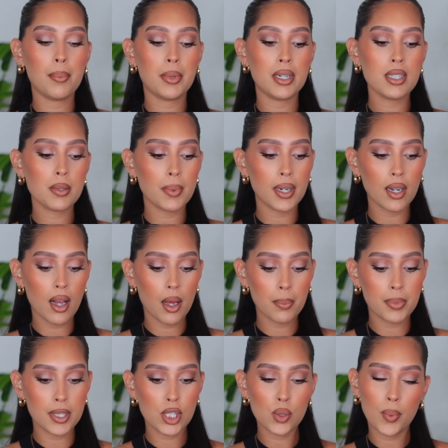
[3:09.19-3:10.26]
I'm gonna split it
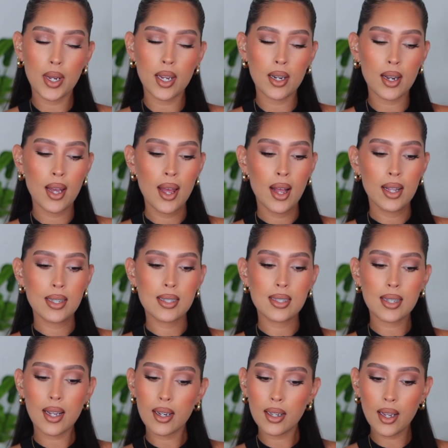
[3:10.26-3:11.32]
up between
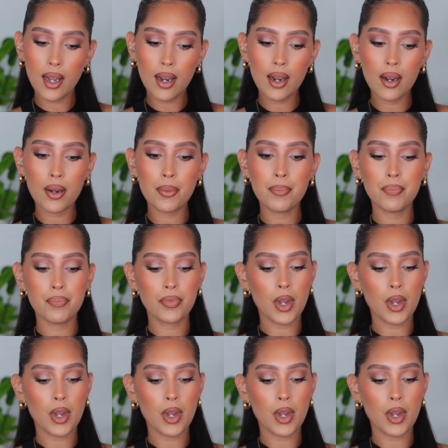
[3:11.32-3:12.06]
skincare,